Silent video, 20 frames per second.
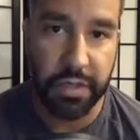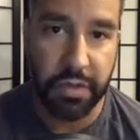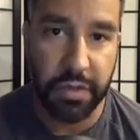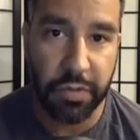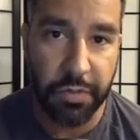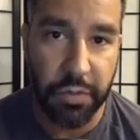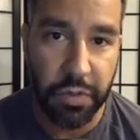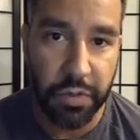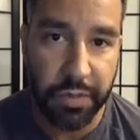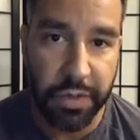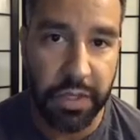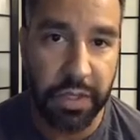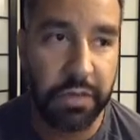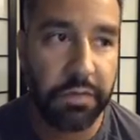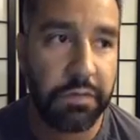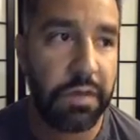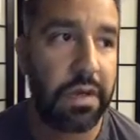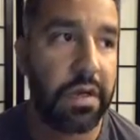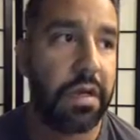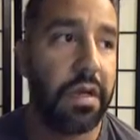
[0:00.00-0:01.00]
who pulled me
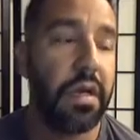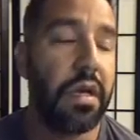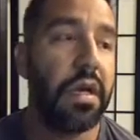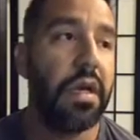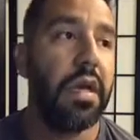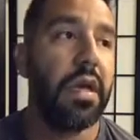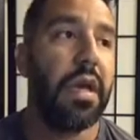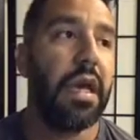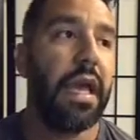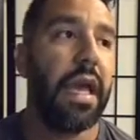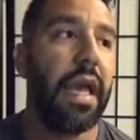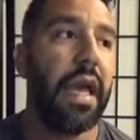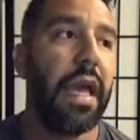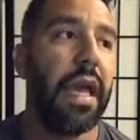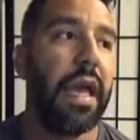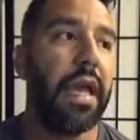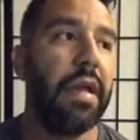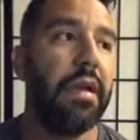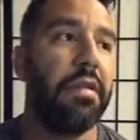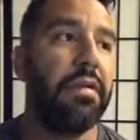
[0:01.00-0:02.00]
over
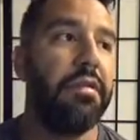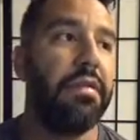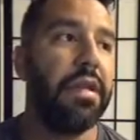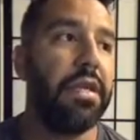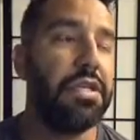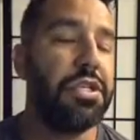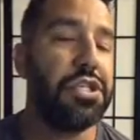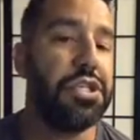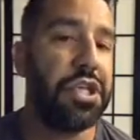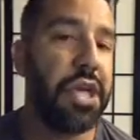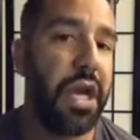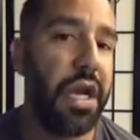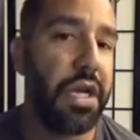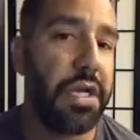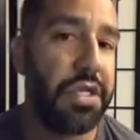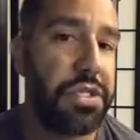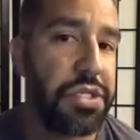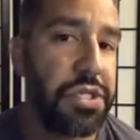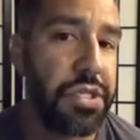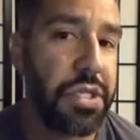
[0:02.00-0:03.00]
and the
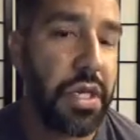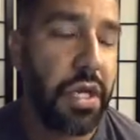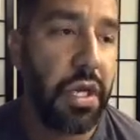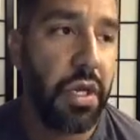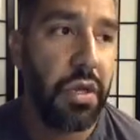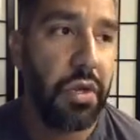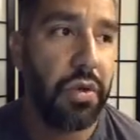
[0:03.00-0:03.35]
judge